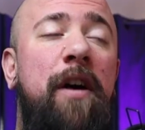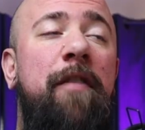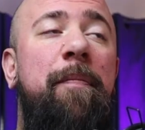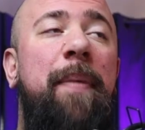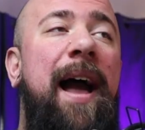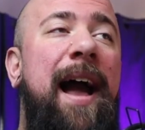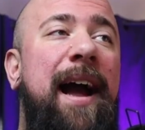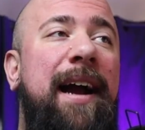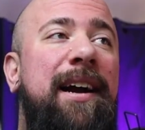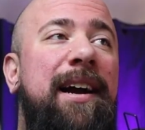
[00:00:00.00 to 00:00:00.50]

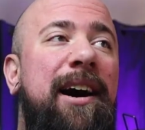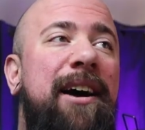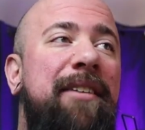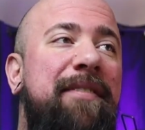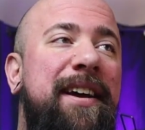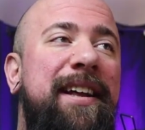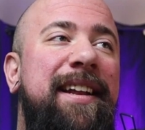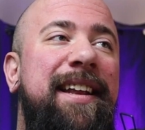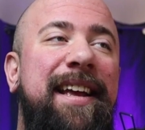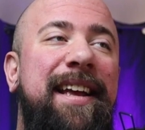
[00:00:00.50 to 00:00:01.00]
12 pack
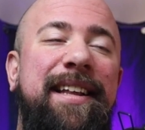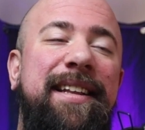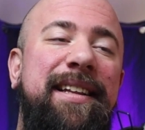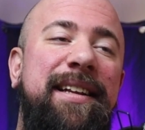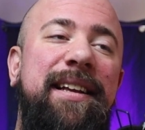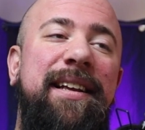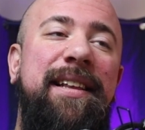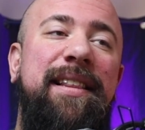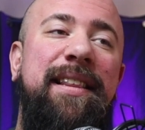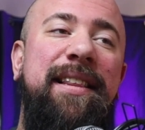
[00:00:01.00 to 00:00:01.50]
of it
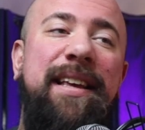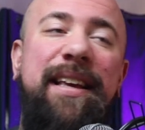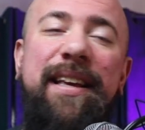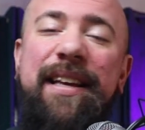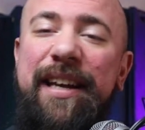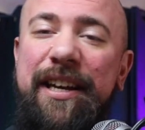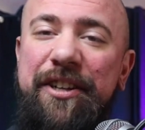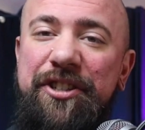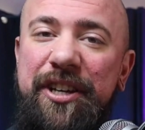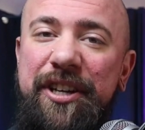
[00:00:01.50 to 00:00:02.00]
in
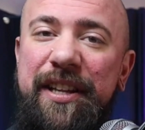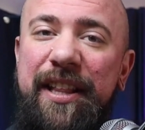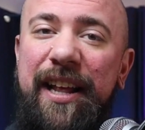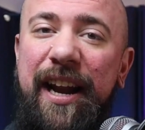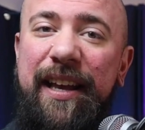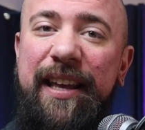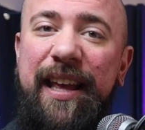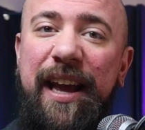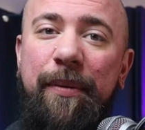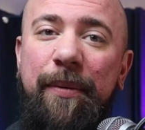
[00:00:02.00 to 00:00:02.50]
the kitchen
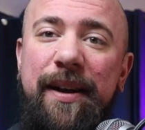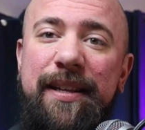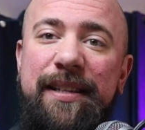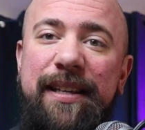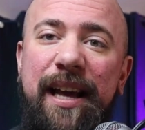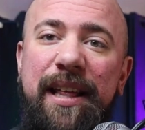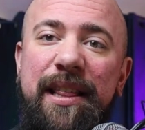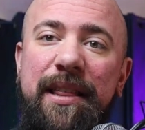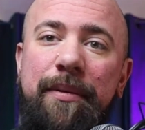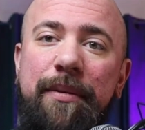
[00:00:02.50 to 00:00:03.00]
that I can't wait
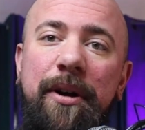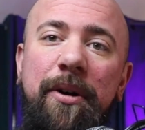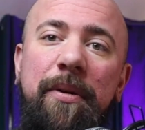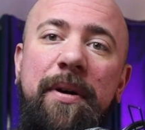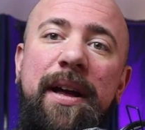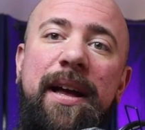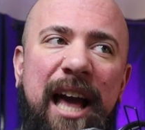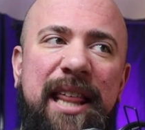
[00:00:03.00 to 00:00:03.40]
to get through.